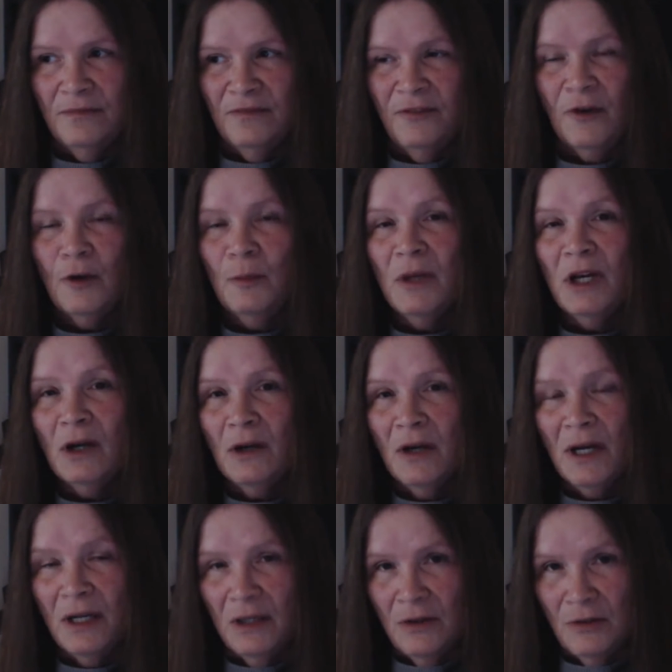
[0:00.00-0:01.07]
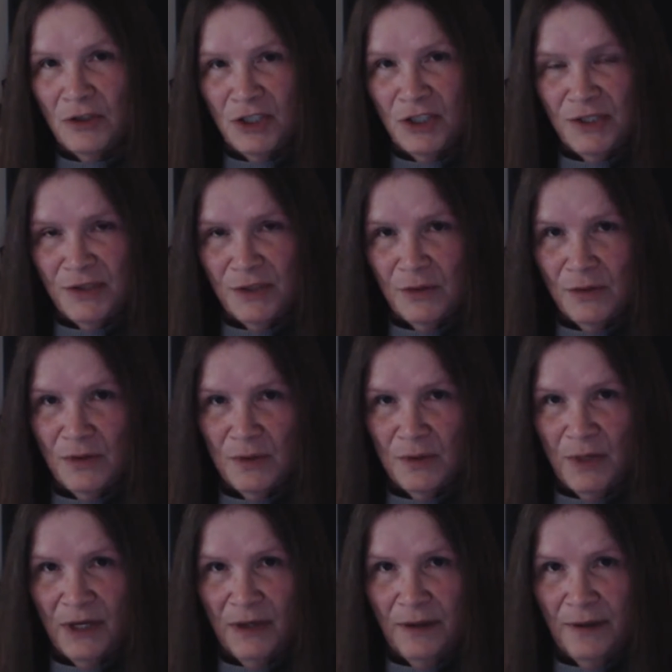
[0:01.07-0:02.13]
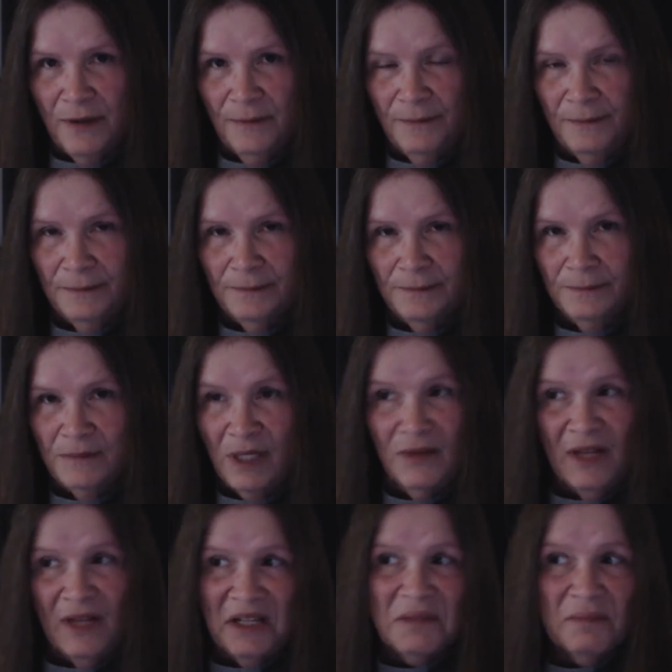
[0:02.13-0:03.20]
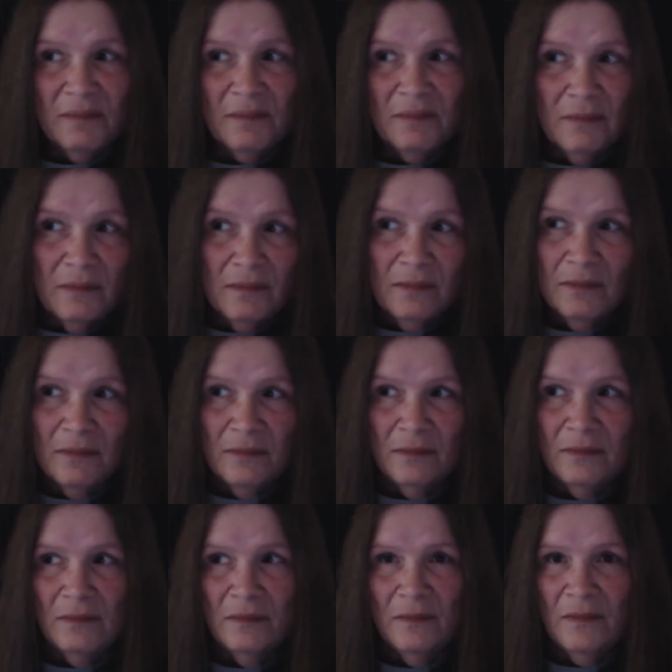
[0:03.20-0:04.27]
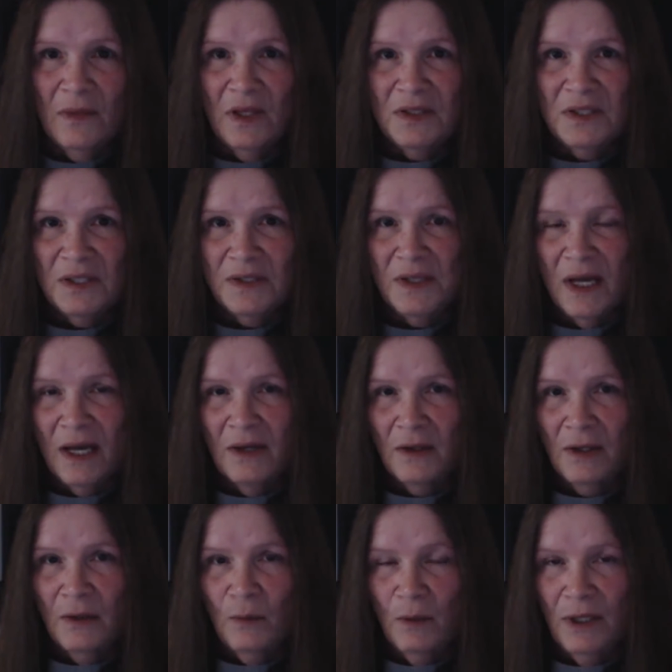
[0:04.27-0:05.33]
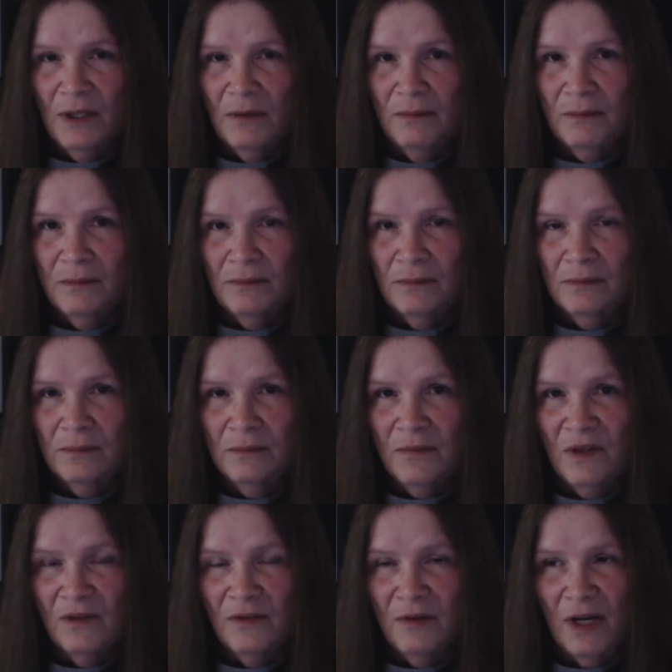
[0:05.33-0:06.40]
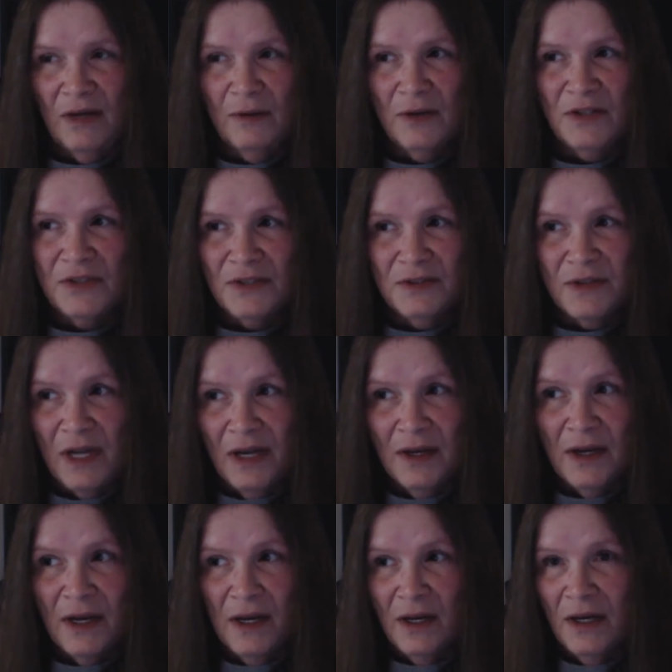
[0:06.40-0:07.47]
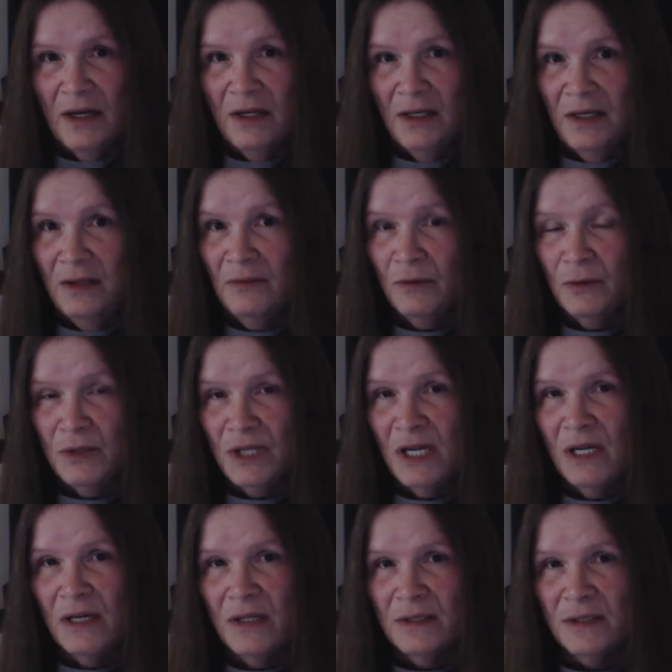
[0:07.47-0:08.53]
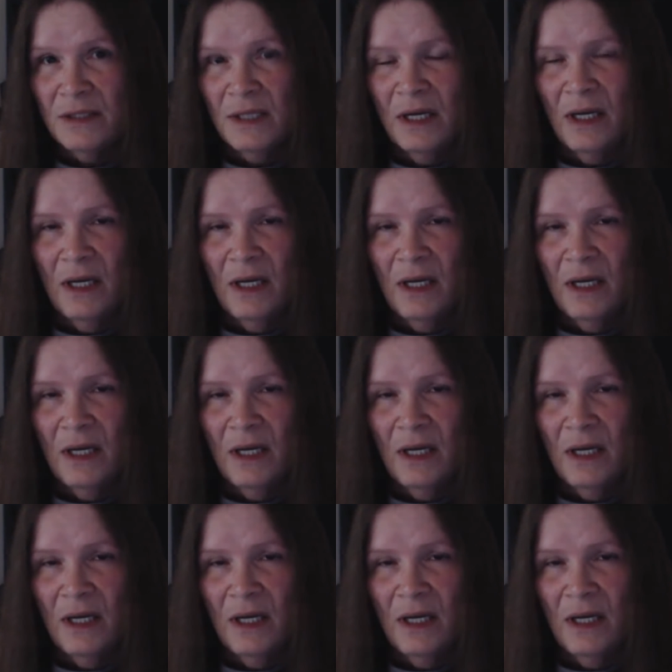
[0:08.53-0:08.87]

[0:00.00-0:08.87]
farming our energy, so to speak. And that is exactly what the virus, aka evil, does.